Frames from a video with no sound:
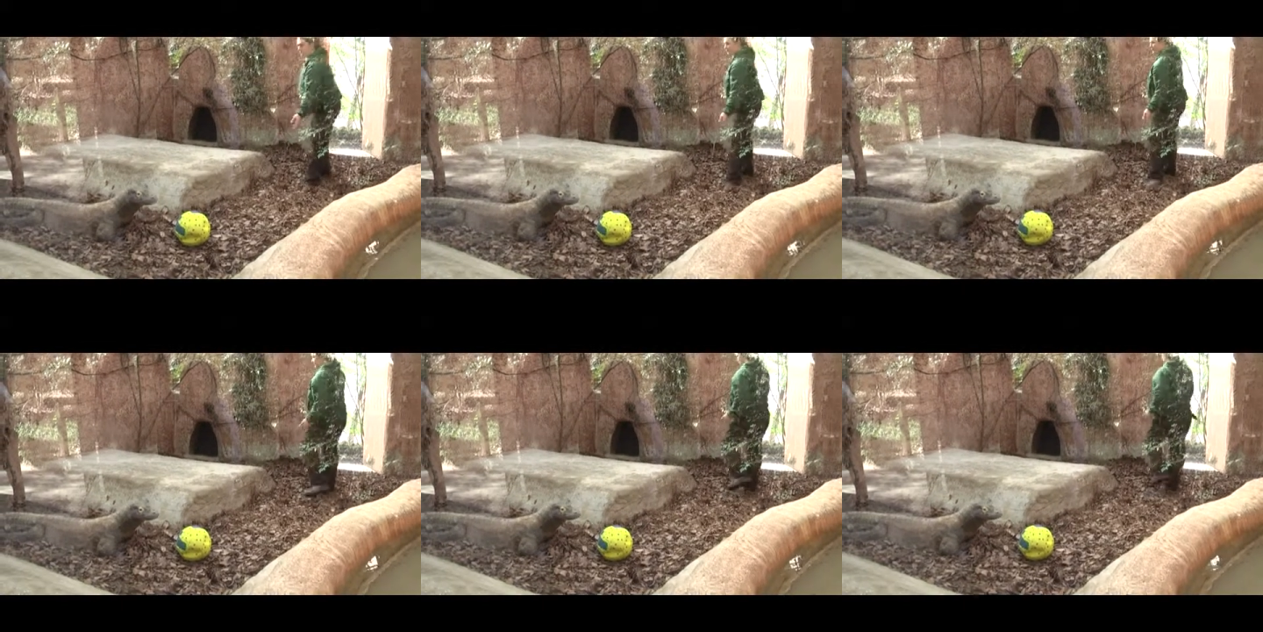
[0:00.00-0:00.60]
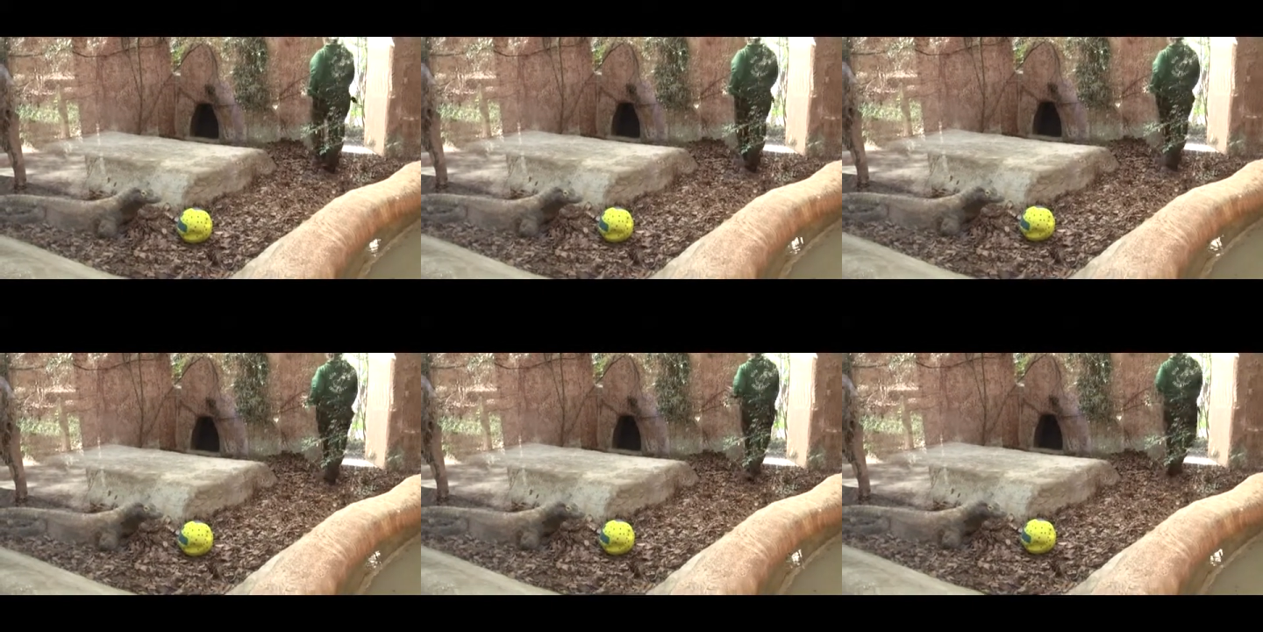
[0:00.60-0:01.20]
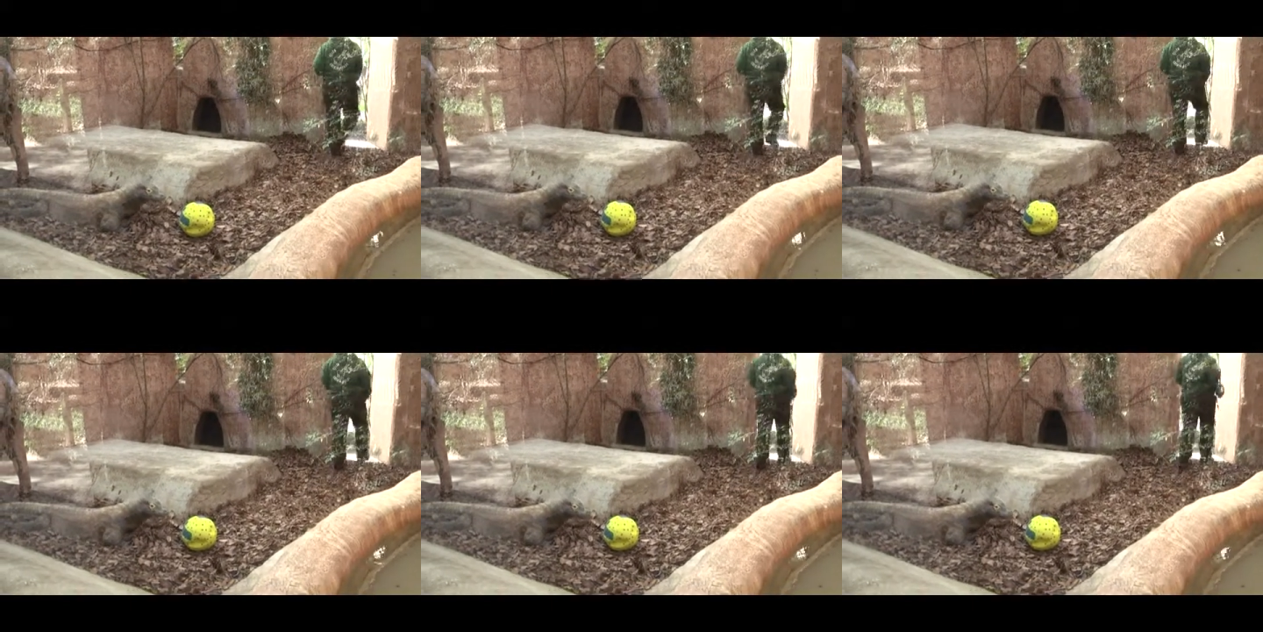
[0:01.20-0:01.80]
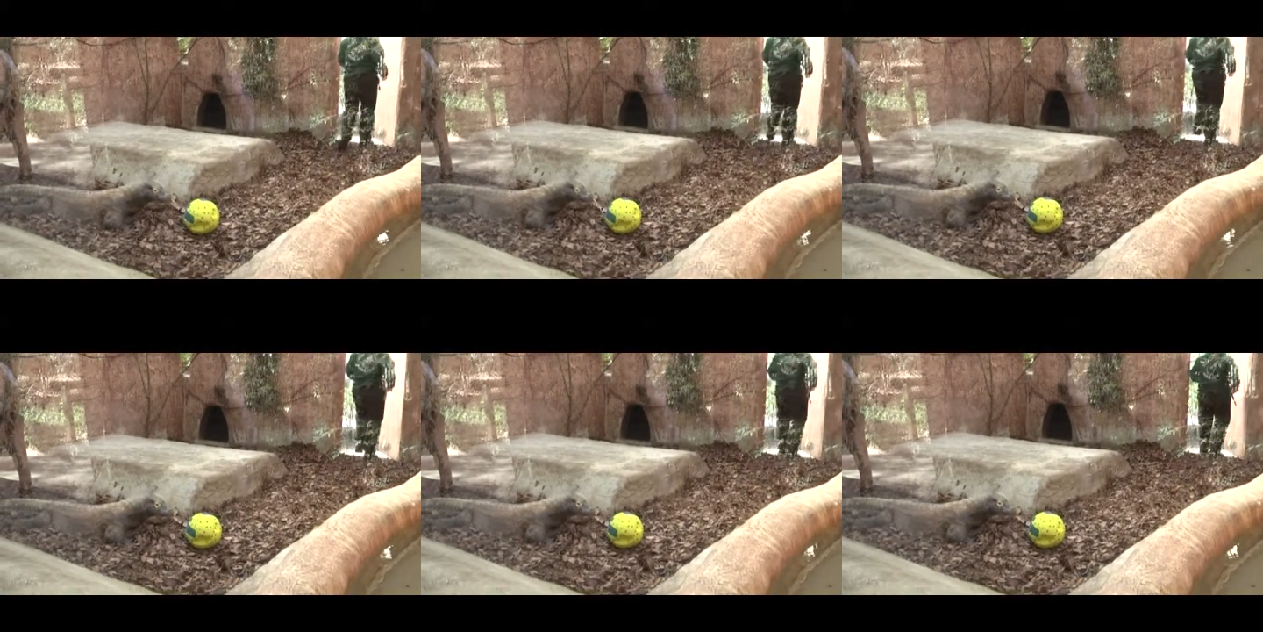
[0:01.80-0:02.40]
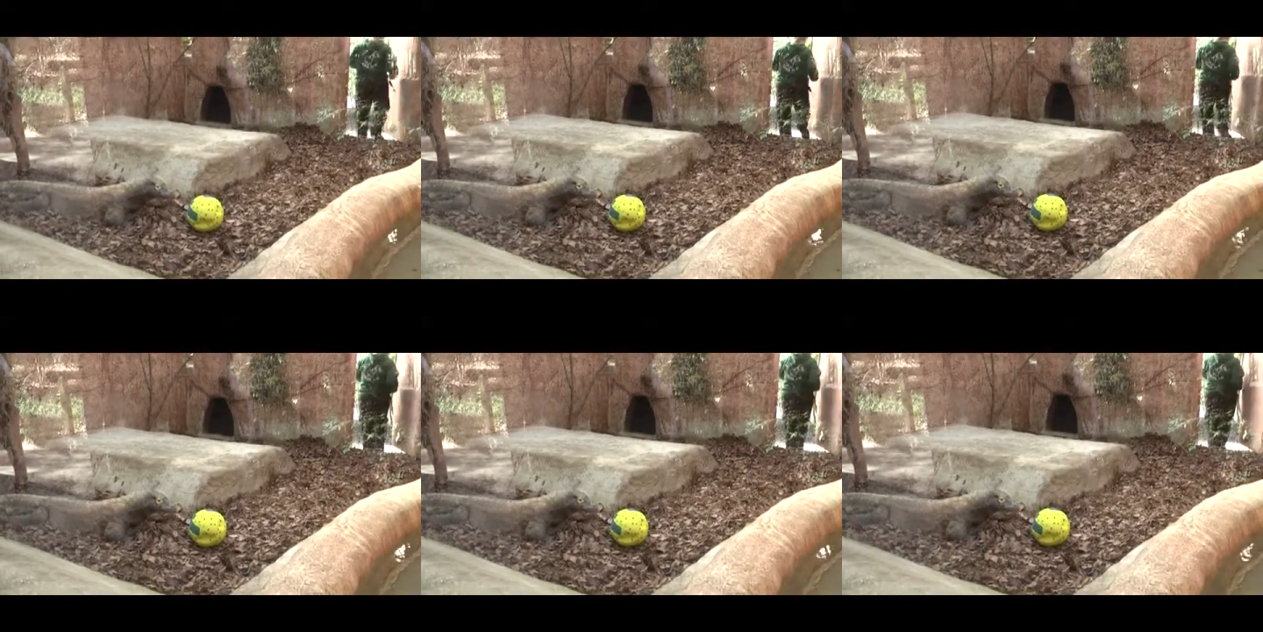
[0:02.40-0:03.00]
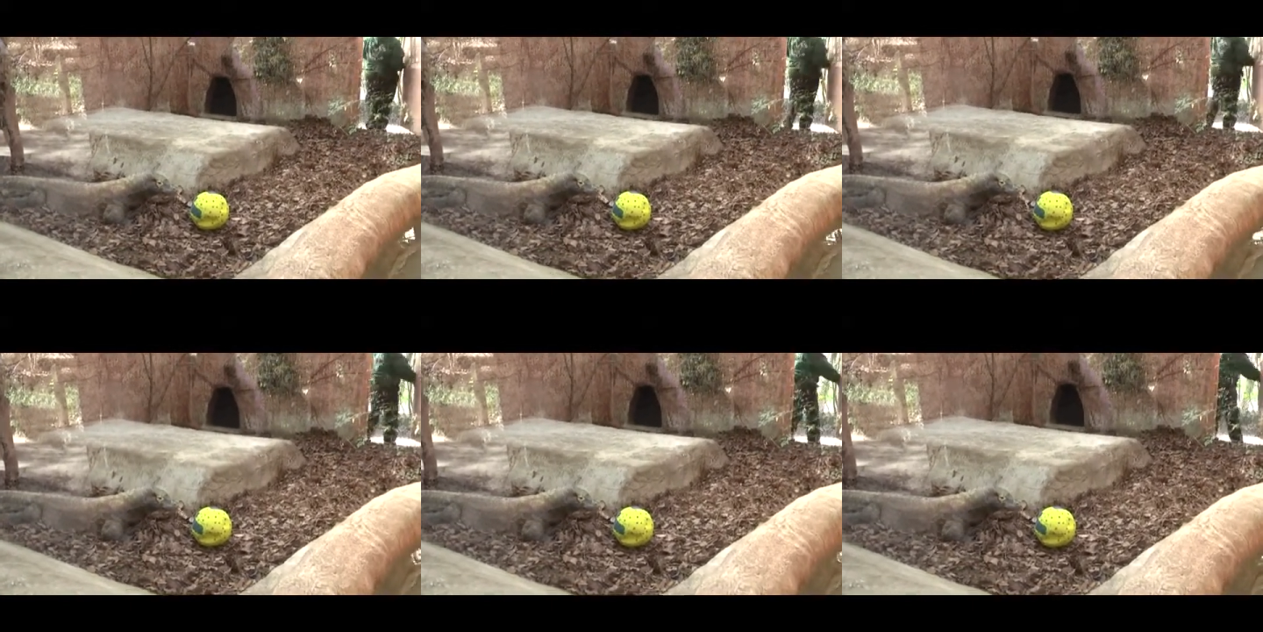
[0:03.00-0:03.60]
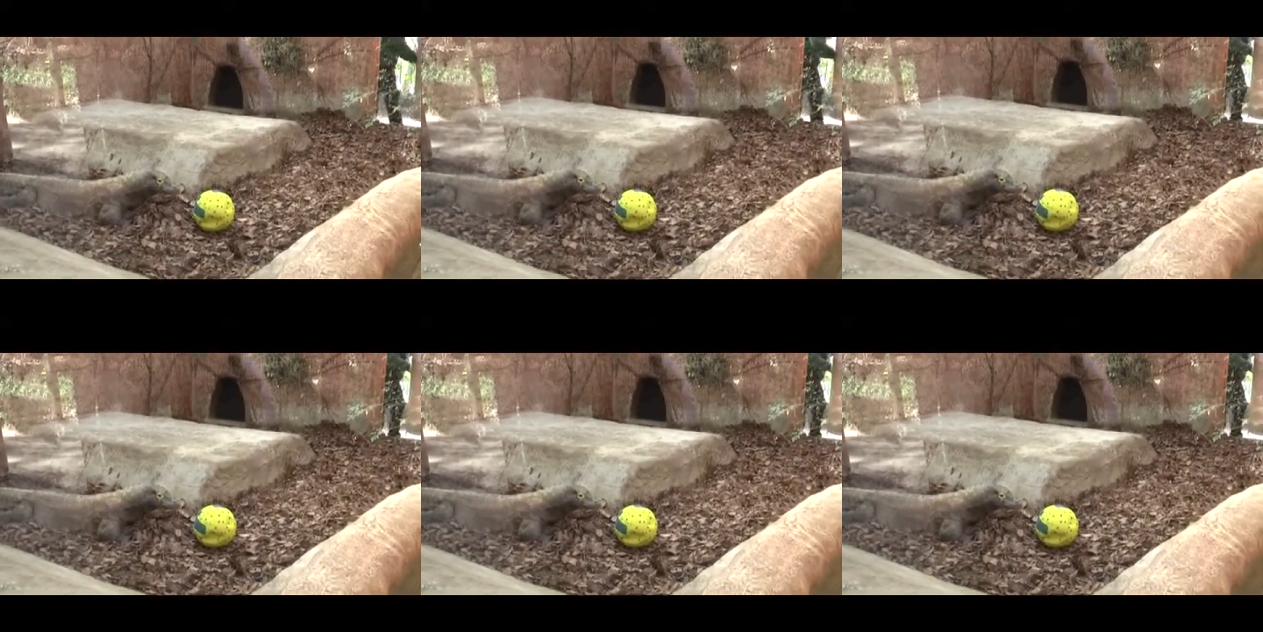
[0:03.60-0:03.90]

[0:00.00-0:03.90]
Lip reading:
Nobody's mouth can be seen.